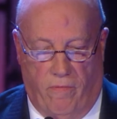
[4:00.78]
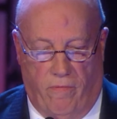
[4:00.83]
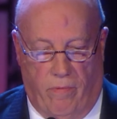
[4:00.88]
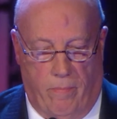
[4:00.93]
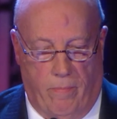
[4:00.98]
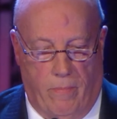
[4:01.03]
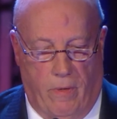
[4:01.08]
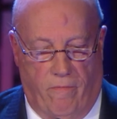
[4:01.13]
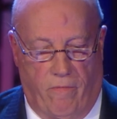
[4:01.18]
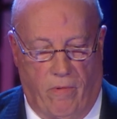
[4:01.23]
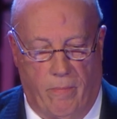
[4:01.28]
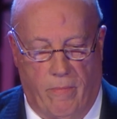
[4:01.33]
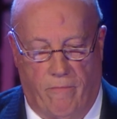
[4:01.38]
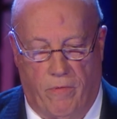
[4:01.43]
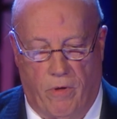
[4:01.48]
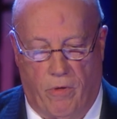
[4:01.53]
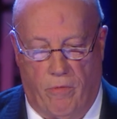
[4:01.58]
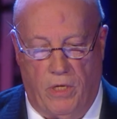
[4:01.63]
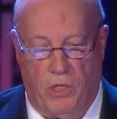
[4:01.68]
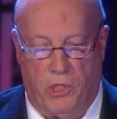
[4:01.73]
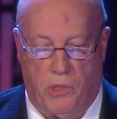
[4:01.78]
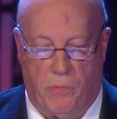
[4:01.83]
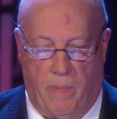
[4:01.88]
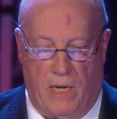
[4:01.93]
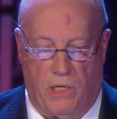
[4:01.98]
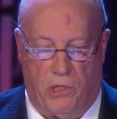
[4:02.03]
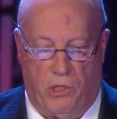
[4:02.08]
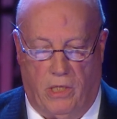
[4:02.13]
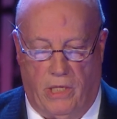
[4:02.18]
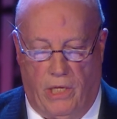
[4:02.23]
from a very
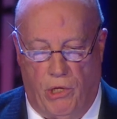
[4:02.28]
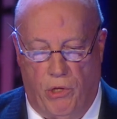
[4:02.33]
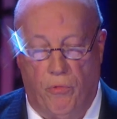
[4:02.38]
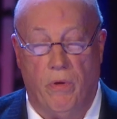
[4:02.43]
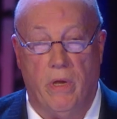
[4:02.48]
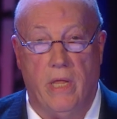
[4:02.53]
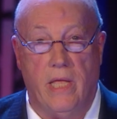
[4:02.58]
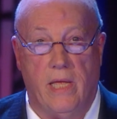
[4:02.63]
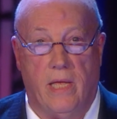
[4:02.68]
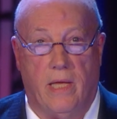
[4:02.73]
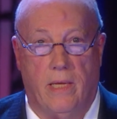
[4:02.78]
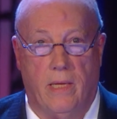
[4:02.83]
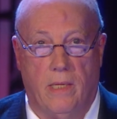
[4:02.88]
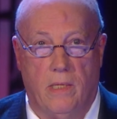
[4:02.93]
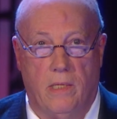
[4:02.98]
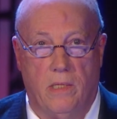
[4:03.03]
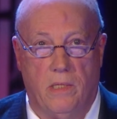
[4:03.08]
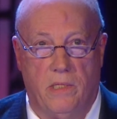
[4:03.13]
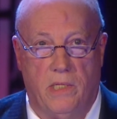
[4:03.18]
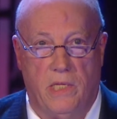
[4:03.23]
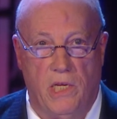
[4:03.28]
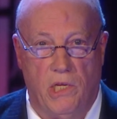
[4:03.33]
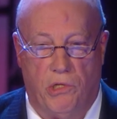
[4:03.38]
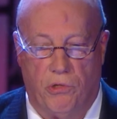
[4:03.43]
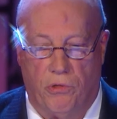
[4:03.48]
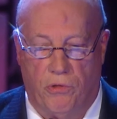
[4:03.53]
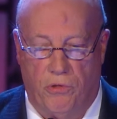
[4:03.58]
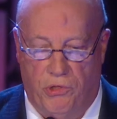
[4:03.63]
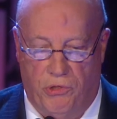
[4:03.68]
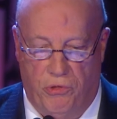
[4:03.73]
special and unique
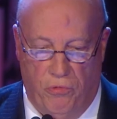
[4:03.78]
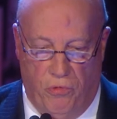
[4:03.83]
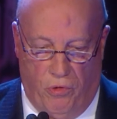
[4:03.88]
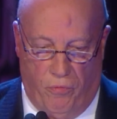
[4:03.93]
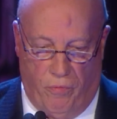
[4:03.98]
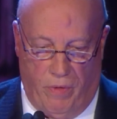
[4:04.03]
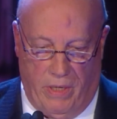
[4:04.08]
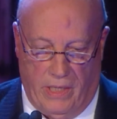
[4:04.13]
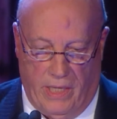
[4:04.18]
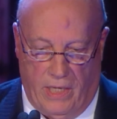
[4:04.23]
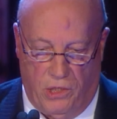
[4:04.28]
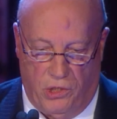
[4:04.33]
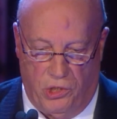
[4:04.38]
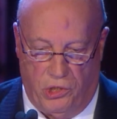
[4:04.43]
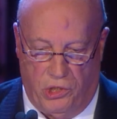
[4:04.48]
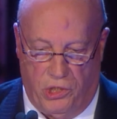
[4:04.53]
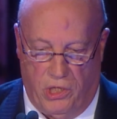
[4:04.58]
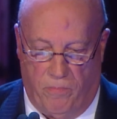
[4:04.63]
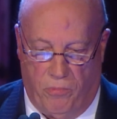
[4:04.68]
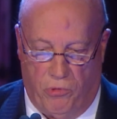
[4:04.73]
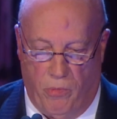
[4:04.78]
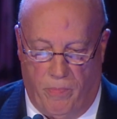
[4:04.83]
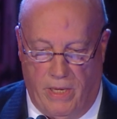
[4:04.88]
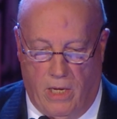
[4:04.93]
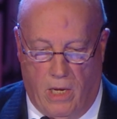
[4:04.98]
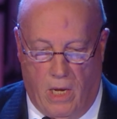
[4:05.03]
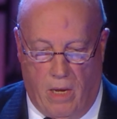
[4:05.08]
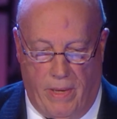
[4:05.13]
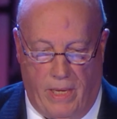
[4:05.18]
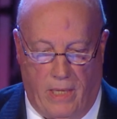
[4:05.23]
teacher-student relationship to
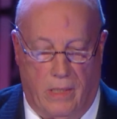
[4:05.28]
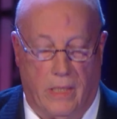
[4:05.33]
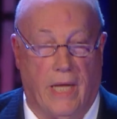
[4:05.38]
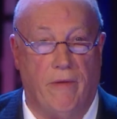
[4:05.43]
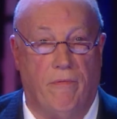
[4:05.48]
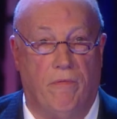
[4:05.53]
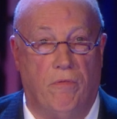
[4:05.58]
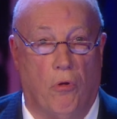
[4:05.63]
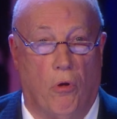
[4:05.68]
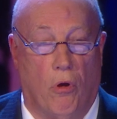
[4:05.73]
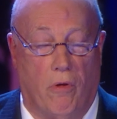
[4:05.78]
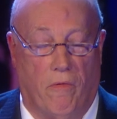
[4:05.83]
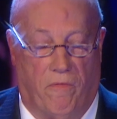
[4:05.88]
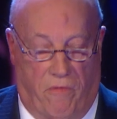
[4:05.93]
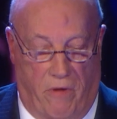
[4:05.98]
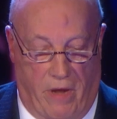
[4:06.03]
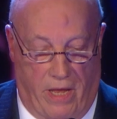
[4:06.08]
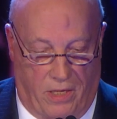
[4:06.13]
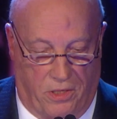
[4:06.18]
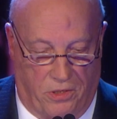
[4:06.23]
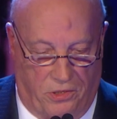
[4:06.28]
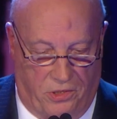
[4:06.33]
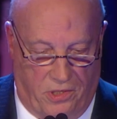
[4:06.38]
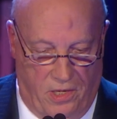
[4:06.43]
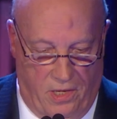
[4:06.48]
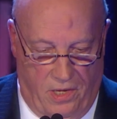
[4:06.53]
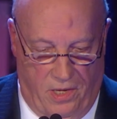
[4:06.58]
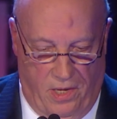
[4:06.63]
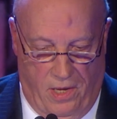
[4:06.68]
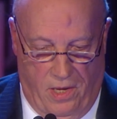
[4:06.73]
becoming lifelong friends.
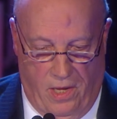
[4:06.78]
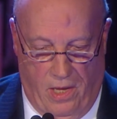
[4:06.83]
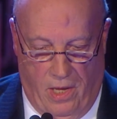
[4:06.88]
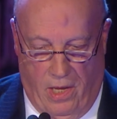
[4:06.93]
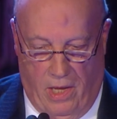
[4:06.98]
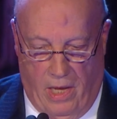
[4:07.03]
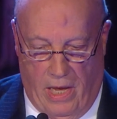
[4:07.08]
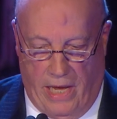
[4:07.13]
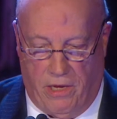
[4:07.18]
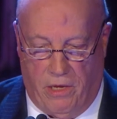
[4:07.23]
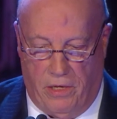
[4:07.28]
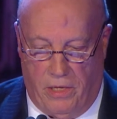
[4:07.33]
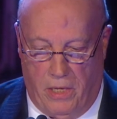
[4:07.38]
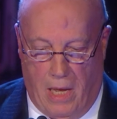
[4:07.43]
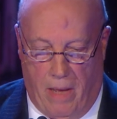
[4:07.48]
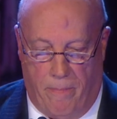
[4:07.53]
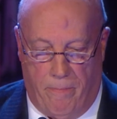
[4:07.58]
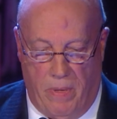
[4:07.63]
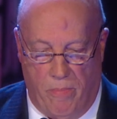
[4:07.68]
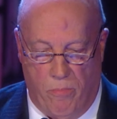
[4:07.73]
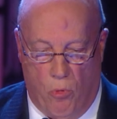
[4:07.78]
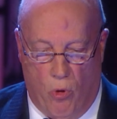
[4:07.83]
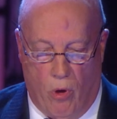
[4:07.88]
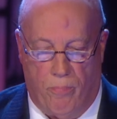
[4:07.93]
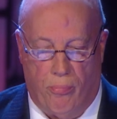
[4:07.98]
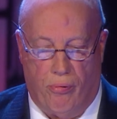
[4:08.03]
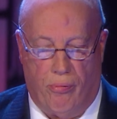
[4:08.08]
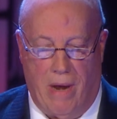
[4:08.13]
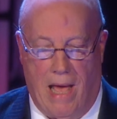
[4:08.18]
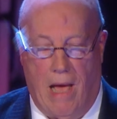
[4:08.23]
I could not be more
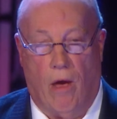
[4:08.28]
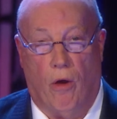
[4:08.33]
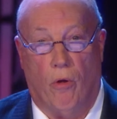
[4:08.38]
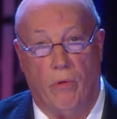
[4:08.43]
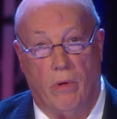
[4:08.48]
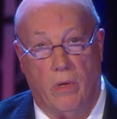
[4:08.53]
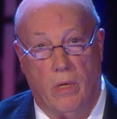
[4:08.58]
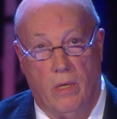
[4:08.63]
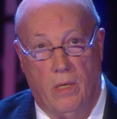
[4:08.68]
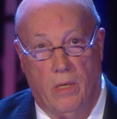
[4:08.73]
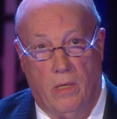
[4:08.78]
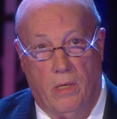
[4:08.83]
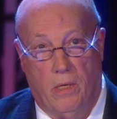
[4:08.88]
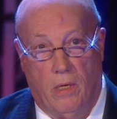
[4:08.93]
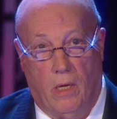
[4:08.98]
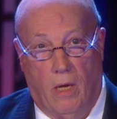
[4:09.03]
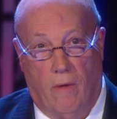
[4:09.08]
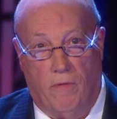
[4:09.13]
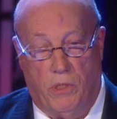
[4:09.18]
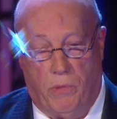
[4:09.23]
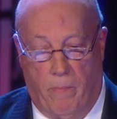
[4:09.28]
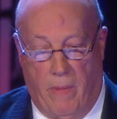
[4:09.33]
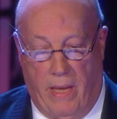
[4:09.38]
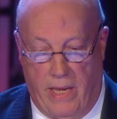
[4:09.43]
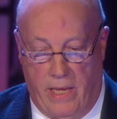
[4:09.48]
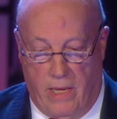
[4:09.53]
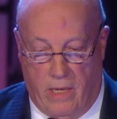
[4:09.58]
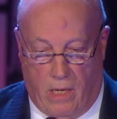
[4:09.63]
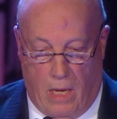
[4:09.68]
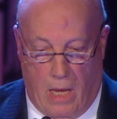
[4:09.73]
proud of his
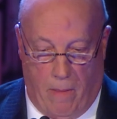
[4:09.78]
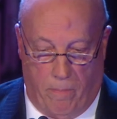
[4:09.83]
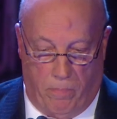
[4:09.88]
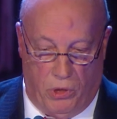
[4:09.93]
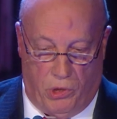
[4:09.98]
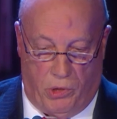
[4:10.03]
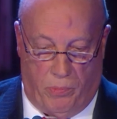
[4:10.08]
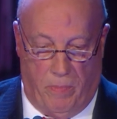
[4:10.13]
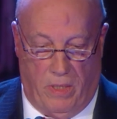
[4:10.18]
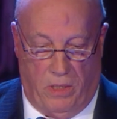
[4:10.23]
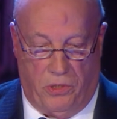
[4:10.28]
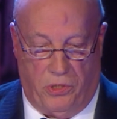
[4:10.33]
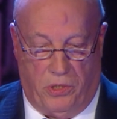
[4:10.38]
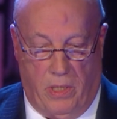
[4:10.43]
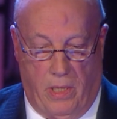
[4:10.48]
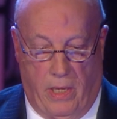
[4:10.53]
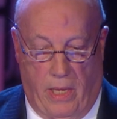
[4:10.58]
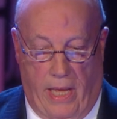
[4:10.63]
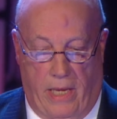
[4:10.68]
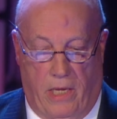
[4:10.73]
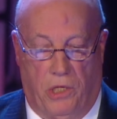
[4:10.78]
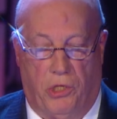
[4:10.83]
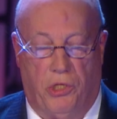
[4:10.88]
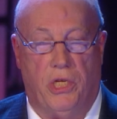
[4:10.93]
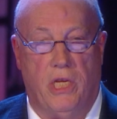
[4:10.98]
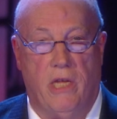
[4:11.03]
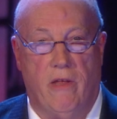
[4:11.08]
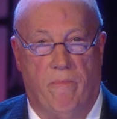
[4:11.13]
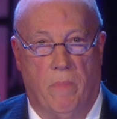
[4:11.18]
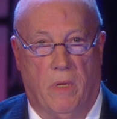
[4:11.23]
many accomplishments and
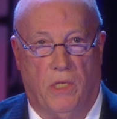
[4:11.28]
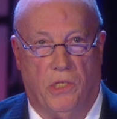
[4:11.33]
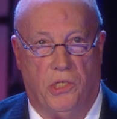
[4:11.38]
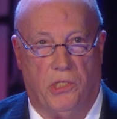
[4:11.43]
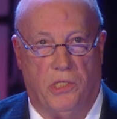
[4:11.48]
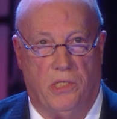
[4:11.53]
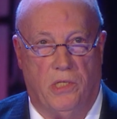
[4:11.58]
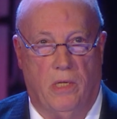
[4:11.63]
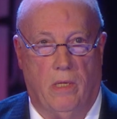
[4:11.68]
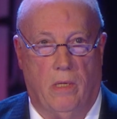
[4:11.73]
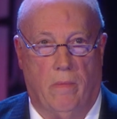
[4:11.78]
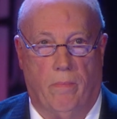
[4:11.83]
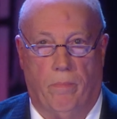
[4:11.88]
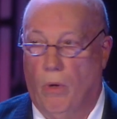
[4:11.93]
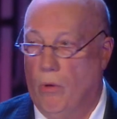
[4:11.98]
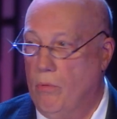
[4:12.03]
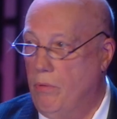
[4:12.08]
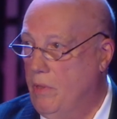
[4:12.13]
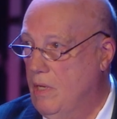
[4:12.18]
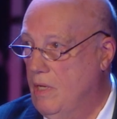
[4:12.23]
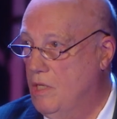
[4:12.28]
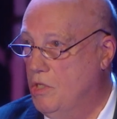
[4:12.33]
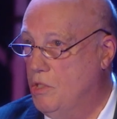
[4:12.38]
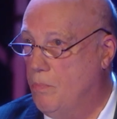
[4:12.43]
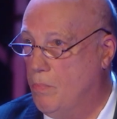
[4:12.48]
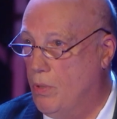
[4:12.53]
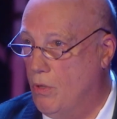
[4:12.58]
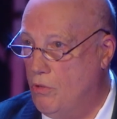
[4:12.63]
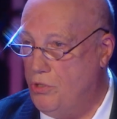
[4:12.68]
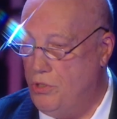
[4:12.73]
achievements, both in his
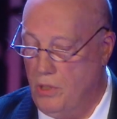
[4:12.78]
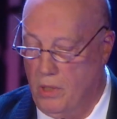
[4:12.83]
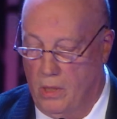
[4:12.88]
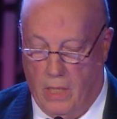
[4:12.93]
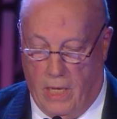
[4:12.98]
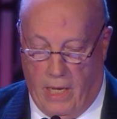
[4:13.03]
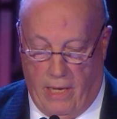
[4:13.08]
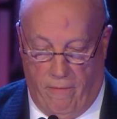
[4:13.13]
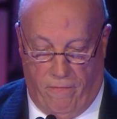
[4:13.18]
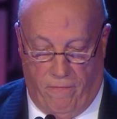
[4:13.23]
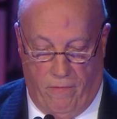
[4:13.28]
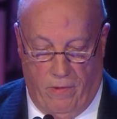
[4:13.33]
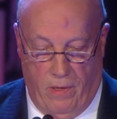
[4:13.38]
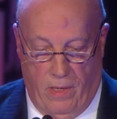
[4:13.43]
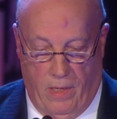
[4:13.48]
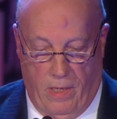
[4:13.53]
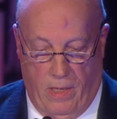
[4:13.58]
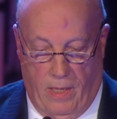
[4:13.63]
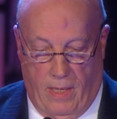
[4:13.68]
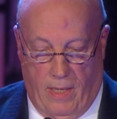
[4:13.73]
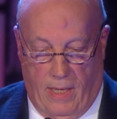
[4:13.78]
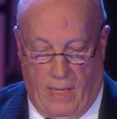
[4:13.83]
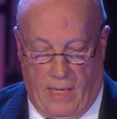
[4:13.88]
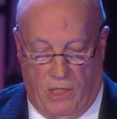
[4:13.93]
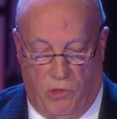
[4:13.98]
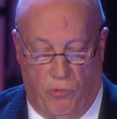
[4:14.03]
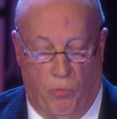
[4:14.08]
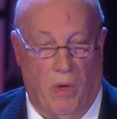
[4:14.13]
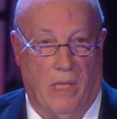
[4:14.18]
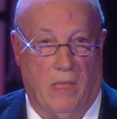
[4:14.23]
personal life
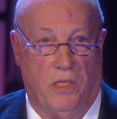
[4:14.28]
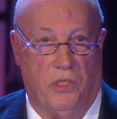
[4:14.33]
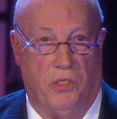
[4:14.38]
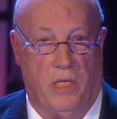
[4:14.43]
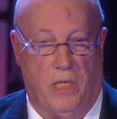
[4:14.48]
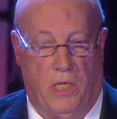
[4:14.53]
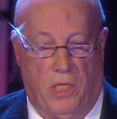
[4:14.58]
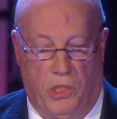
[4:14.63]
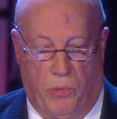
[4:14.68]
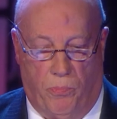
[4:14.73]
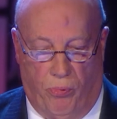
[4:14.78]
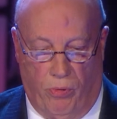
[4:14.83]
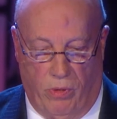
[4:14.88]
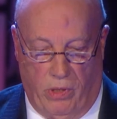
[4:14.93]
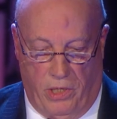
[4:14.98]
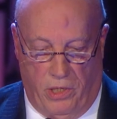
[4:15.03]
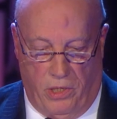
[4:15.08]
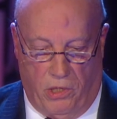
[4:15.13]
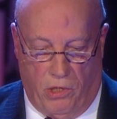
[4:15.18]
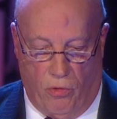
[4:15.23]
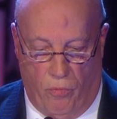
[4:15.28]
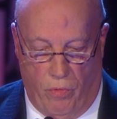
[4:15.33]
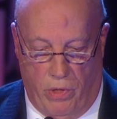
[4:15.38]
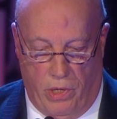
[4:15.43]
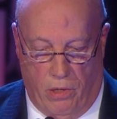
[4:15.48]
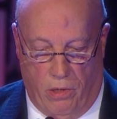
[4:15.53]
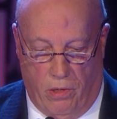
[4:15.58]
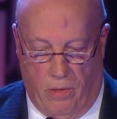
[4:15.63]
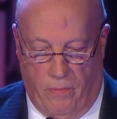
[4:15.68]
as well as in his brilliant career.